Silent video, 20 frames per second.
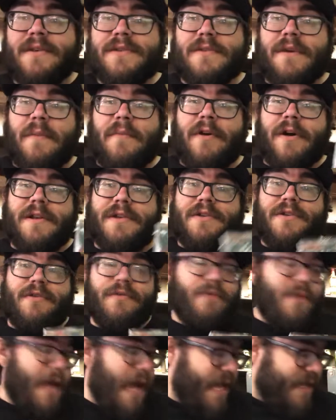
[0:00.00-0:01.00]
So I bought
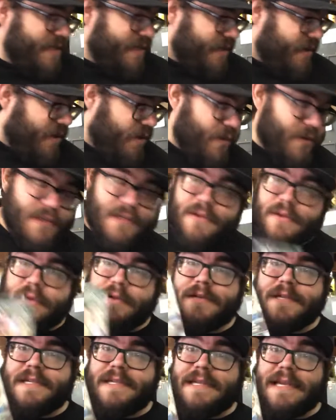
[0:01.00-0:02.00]
two lots of those. So
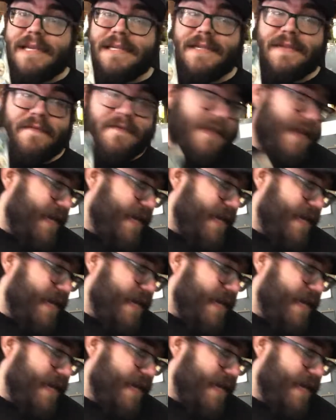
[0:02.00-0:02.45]
there's six of